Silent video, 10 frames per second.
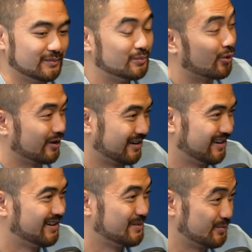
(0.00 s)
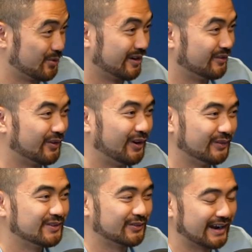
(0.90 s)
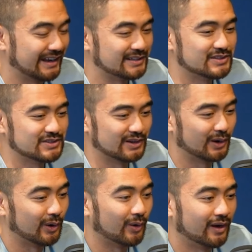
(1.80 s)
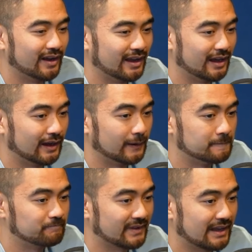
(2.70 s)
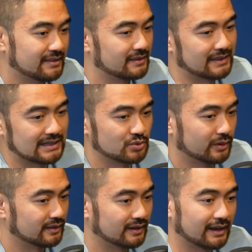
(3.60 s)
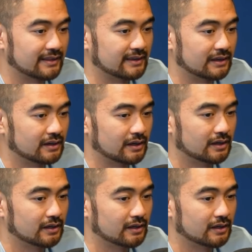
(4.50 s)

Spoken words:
more involved, right? So I think that's one thing. I think